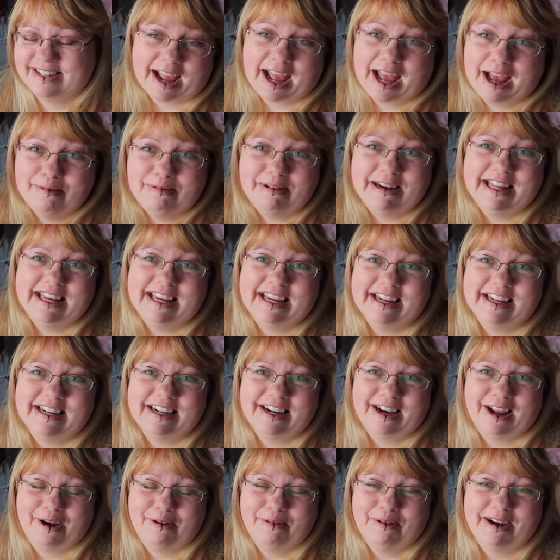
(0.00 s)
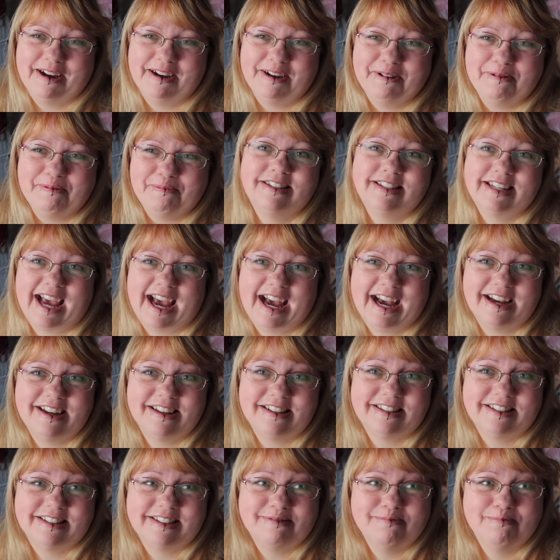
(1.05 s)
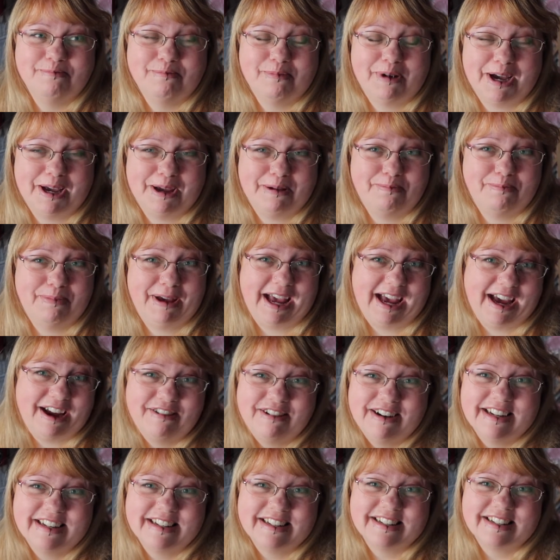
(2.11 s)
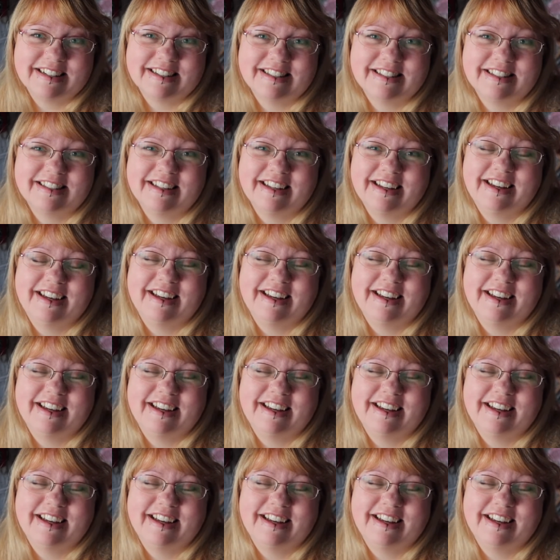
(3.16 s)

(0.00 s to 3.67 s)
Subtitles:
Emily and Noah, Taz, my parents,